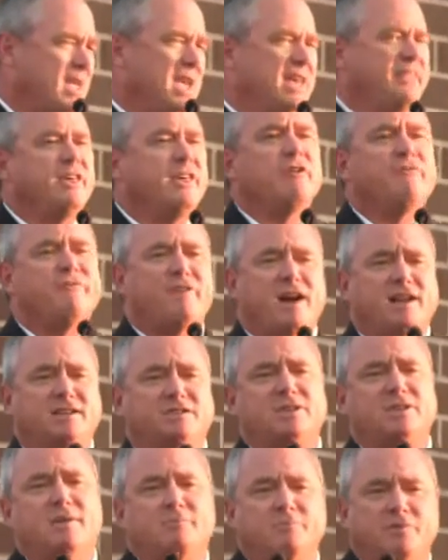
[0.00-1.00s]
And they'll find
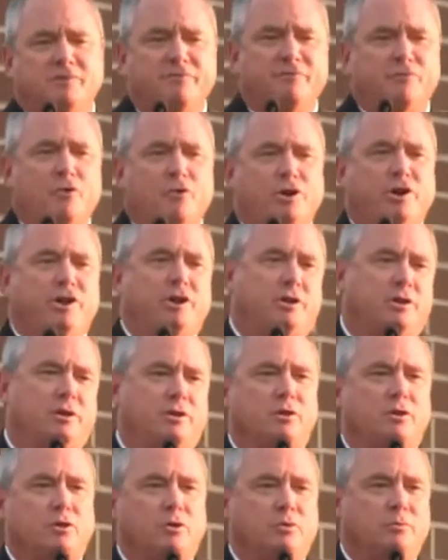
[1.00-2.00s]
something for you to
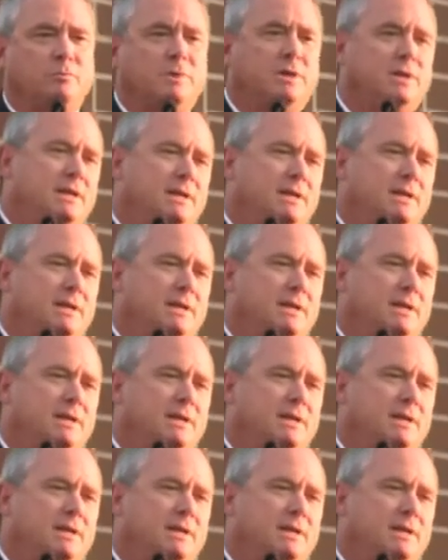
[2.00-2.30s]
do.